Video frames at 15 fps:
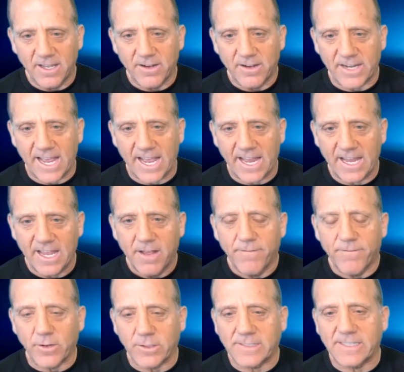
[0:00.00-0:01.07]
okay,
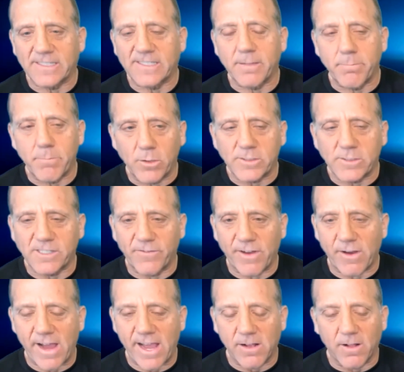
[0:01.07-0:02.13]
versus the most
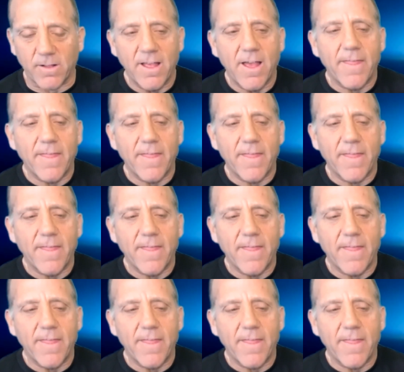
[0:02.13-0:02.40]
severe angle.